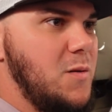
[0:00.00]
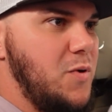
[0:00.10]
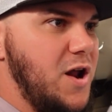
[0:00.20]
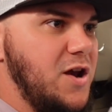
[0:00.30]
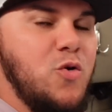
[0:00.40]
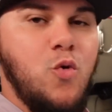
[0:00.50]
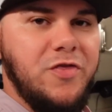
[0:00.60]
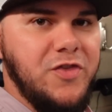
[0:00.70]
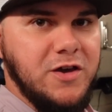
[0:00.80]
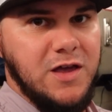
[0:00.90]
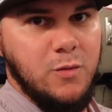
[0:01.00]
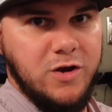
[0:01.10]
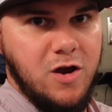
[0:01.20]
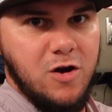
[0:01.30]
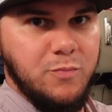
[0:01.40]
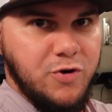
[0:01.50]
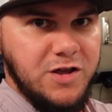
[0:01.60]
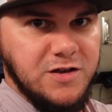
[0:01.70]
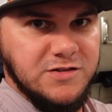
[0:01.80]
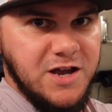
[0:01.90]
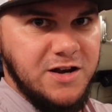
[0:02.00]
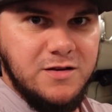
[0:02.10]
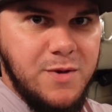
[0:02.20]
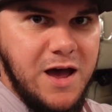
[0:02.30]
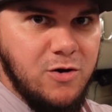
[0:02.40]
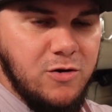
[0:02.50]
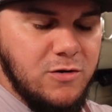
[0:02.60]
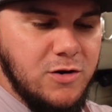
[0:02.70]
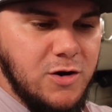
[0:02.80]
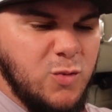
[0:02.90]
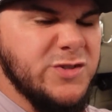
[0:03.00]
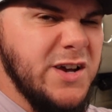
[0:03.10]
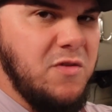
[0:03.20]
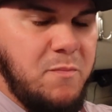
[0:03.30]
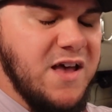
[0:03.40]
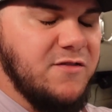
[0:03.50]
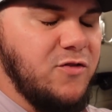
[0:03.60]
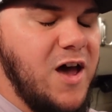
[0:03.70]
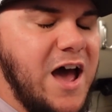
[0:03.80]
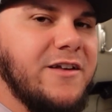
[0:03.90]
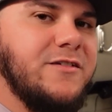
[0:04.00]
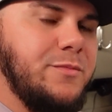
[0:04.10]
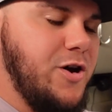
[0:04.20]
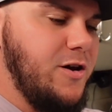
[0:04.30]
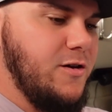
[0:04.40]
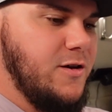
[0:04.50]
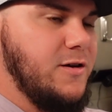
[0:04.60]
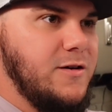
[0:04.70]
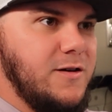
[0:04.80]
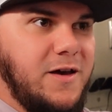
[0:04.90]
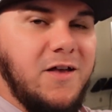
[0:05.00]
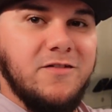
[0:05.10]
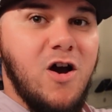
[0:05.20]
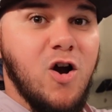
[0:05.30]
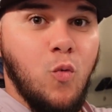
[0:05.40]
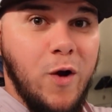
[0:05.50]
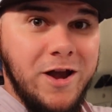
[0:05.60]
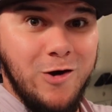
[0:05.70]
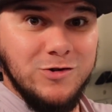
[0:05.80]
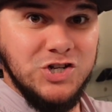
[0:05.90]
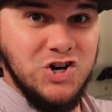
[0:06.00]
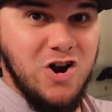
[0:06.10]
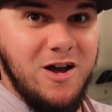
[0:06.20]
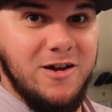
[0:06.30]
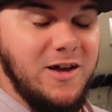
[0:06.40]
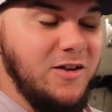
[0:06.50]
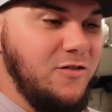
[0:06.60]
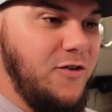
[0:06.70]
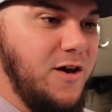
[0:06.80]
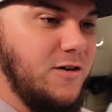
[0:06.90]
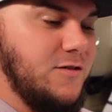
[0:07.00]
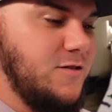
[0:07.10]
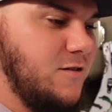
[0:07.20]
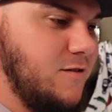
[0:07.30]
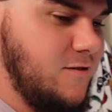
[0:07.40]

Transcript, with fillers: But I know one thing that we are pretty excited about, save the best for last, but it's our window strut is fixed.